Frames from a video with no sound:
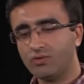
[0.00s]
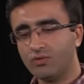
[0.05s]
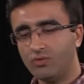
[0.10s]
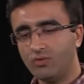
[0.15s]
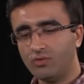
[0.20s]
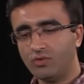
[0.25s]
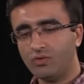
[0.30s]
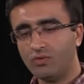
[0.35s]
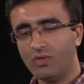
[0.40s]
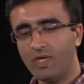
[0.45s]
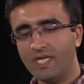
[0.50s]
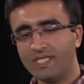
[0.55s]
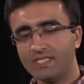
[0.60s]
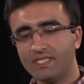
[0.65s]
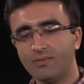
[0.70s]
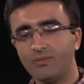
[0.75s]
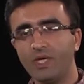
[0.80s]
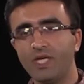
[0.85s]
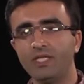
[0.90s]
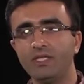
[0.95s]
to, to
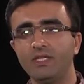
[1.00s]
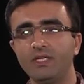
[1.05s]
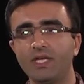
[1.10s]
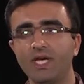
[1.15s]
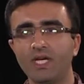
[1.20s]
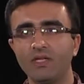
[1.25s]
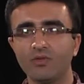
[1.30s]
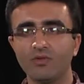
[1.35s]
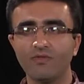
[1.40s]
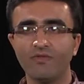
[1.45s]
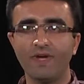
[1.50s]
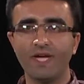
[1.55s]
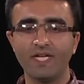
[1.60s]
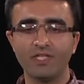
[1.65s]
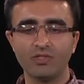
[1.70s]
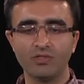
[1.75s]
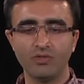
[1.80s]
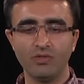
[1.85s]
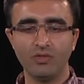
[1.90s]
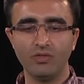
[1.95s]
estimate the
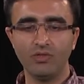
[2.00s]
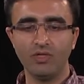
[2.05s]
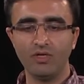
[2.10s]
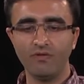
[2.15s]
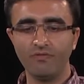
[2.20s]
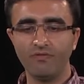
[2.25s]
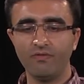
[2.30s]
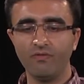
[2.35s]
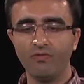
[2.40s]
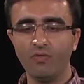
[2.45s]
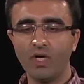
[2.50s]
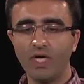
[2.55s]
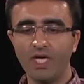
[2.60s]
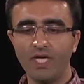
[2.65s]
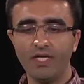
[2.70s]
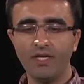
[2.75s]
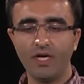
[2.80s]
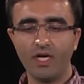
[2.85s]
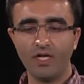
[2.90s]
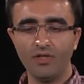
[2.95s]
counterfactual of
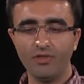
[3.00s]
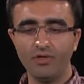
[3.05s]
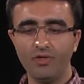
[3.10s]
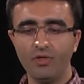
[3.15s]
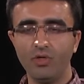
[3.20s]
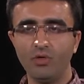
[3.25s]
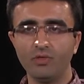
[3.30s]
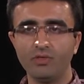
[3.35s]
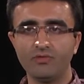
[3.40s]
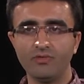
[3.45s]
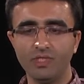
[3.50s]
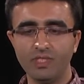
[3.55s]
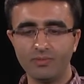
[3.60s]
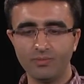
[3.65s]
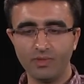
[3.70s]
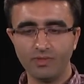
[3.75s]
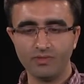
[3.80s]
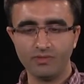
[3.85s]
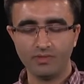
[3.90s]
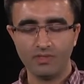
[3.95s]
Y under no
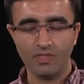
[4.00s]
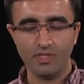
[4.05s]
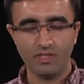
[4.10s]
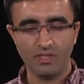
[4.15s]
treatment.